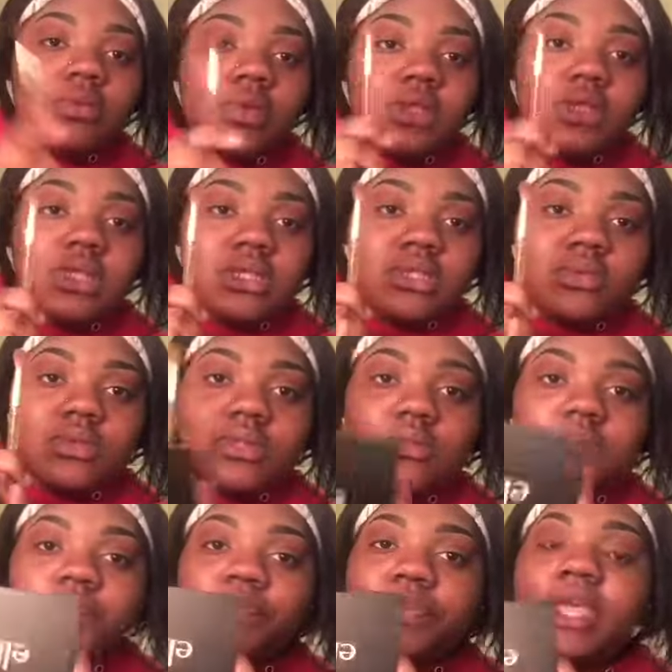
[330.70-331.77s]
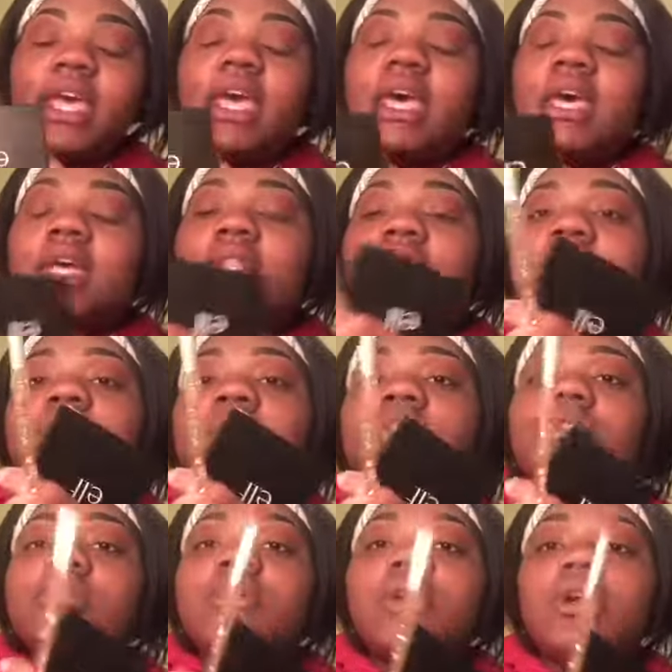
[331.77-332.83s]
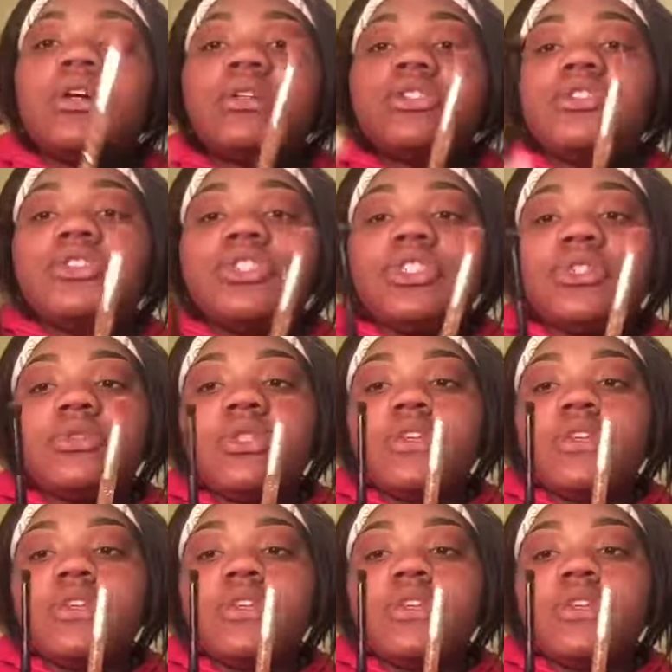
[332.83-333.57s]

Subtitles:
with this one. These two, they're two